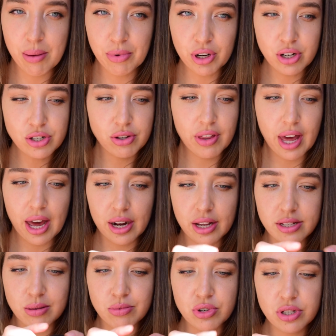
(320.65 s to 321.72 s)
I'm going to do that
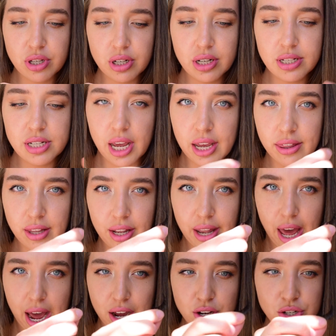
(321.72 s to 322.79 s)
is I'm just going to take the
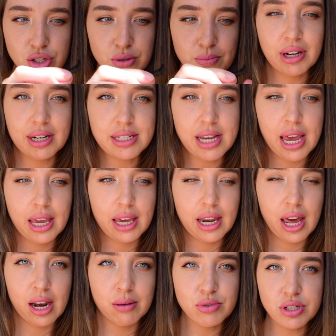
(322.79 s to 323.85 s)
lash, I'm going to take it
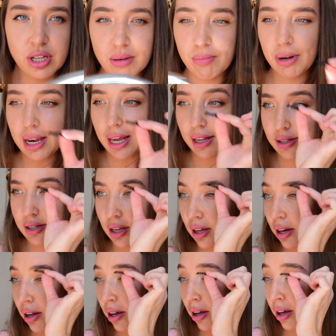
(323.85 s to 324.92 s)
and I'm just going to place it